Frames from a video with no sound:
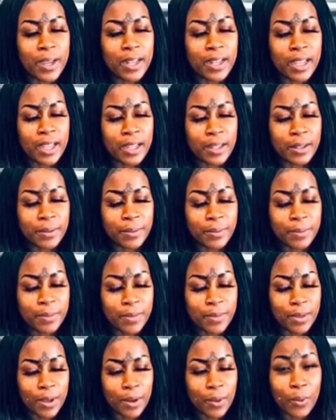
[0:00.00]
now,
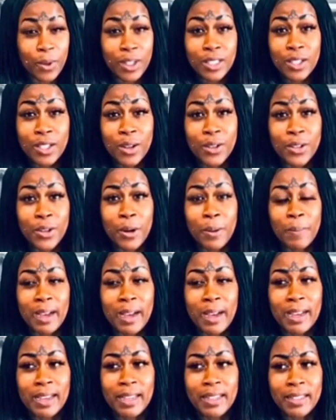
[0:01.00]
what's on your
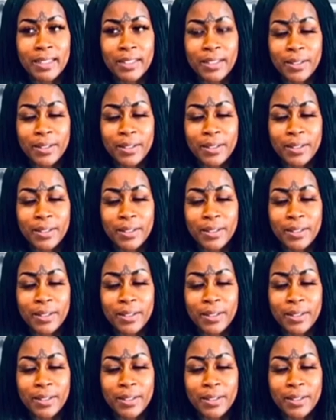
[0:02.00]
mind,